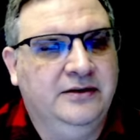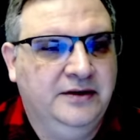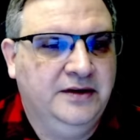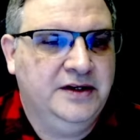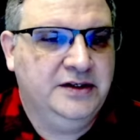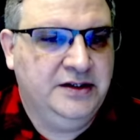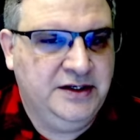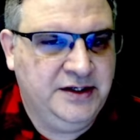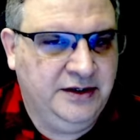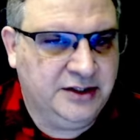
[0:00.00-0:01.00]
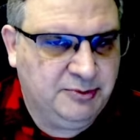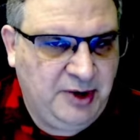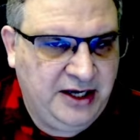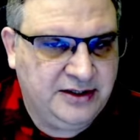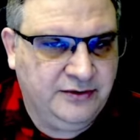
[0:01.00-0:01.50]
is in the
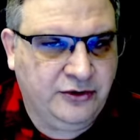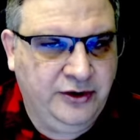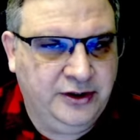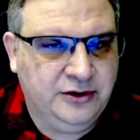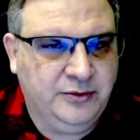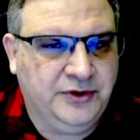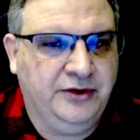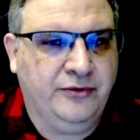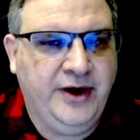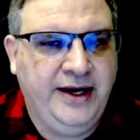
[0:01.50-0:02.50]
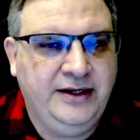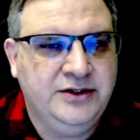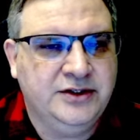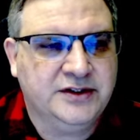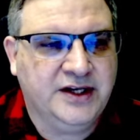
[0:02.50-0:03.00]
space of the creature within
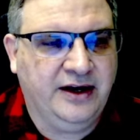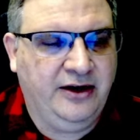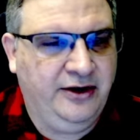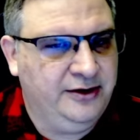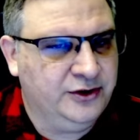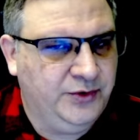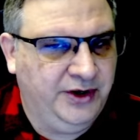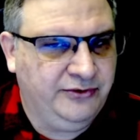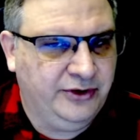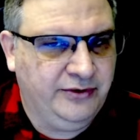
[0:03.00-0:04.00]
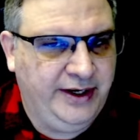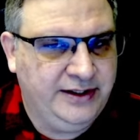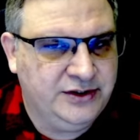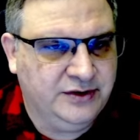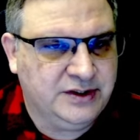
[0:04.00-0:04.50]
range. It's got a 120-foot
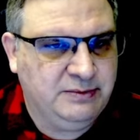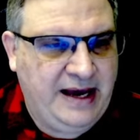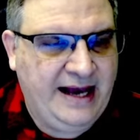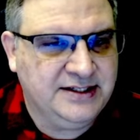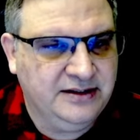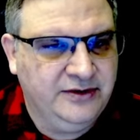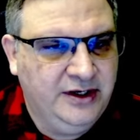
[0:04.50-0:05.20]
range, so it's massive.